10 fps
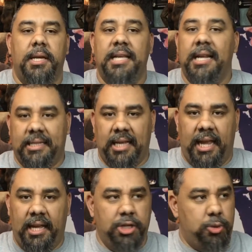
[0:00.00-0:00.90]
It's not like the
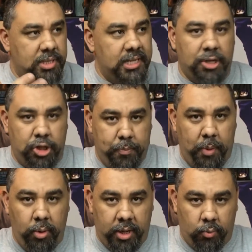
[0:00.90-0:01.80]
English was not
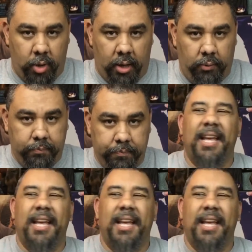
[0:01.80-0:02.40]
spoken well.